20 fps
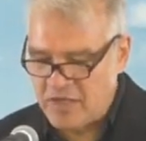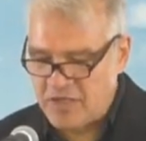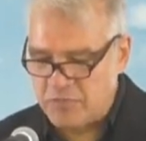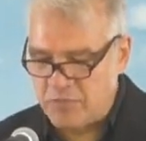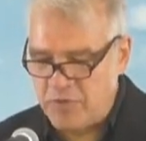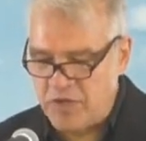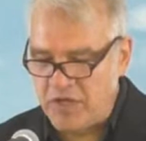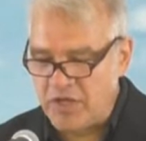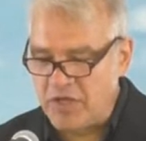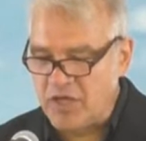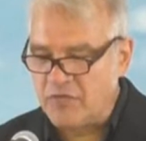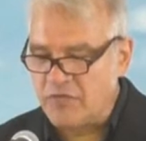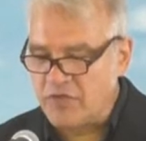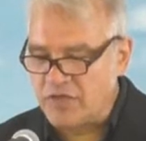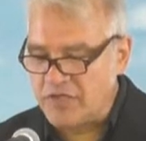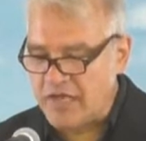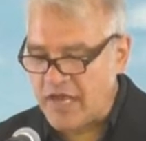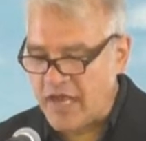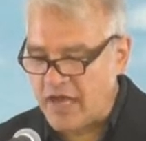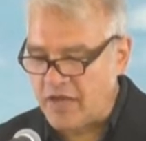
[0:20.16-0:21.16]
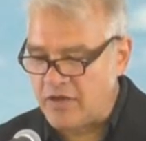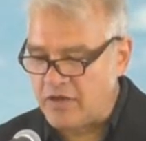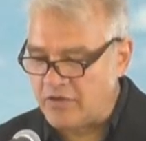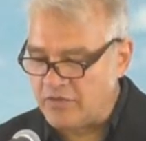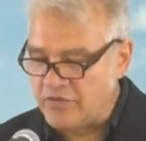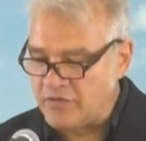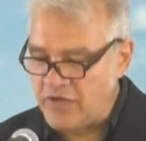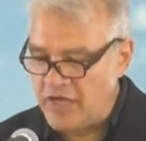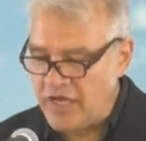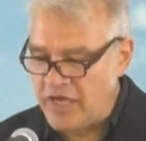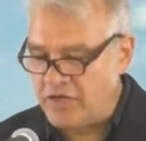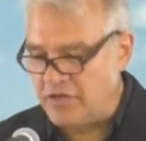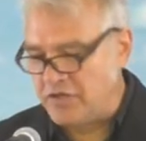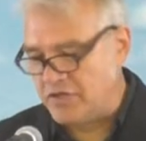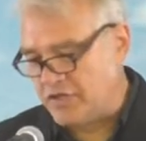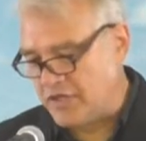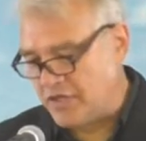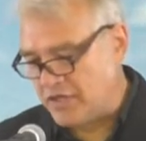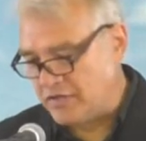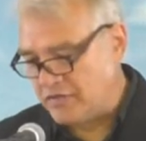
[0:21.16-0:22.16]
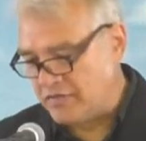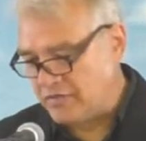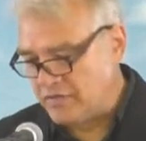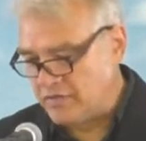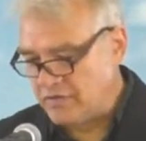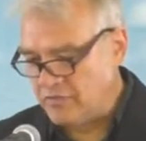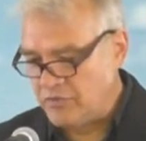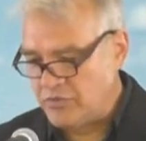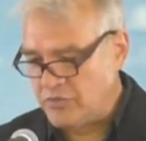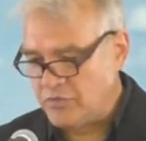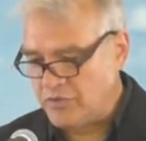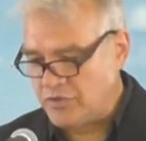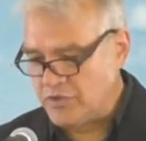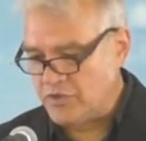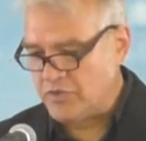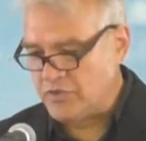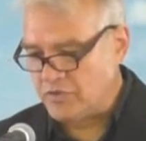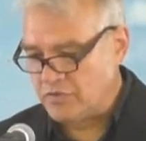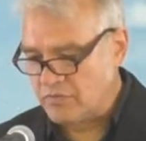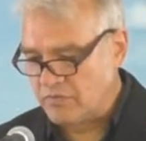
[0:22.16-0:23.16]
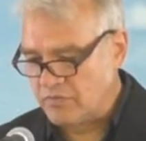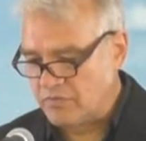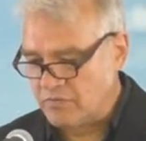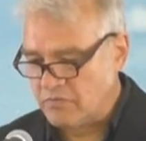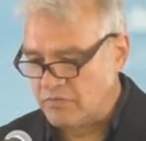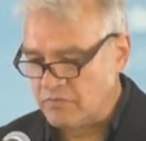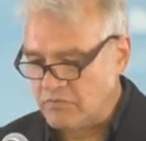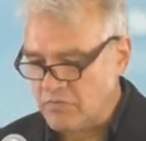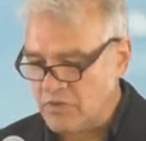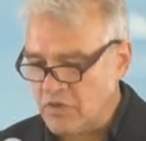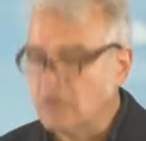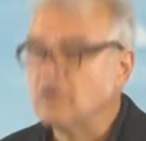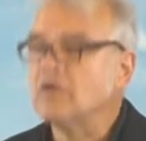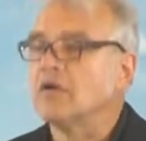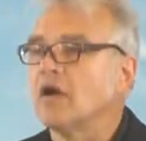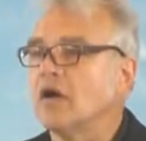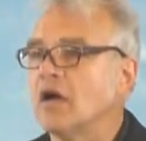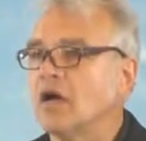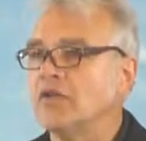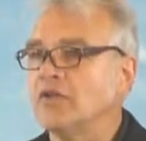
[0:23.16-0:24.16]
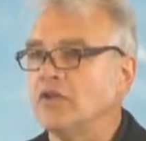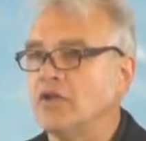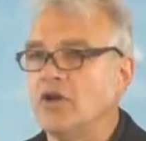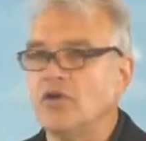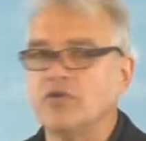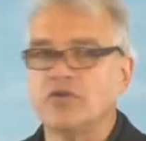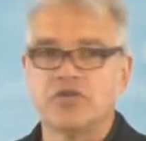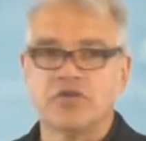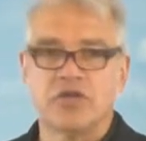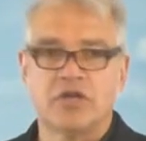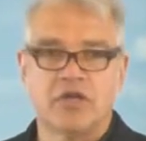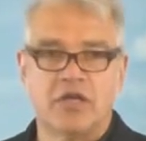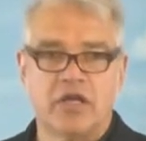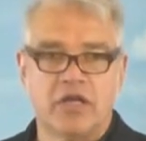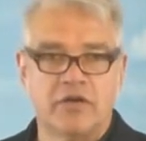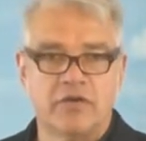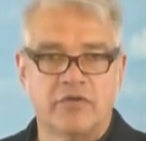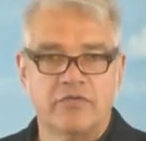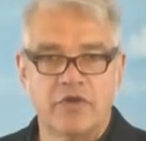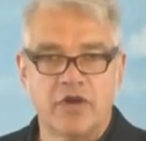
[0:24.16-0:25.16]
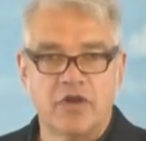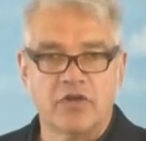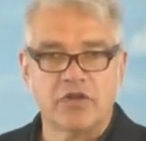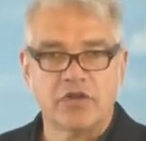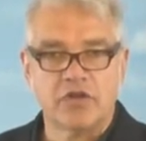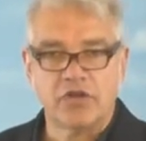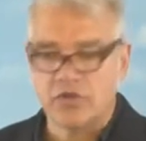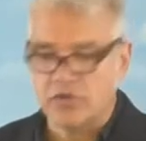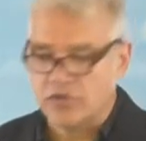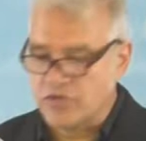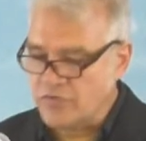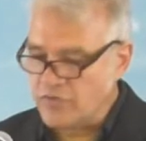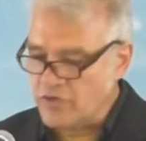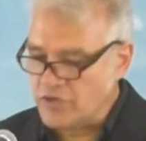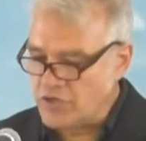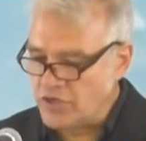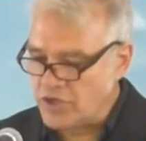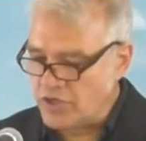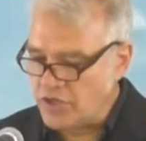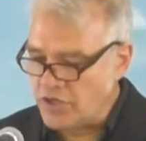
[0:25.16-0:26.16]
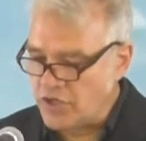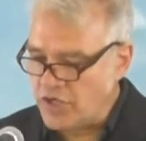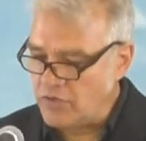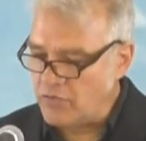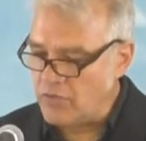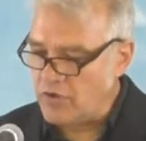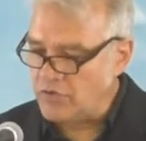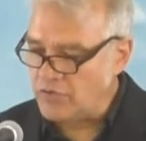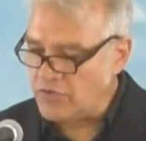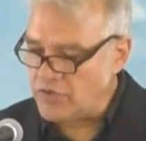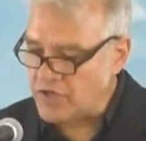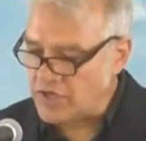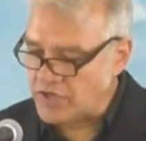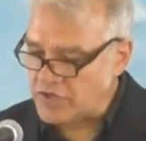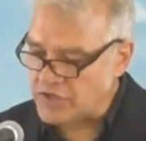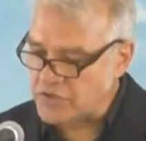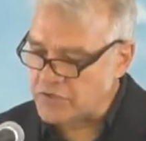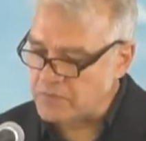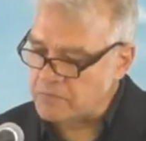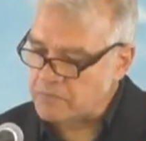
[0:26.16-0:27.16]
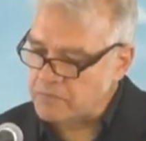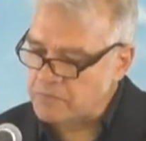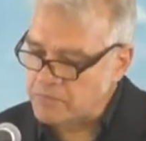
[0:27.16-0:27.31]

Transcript: Speaking of the town of Edenton, which was on the ocean and fairly close to Virginia, he wrote this: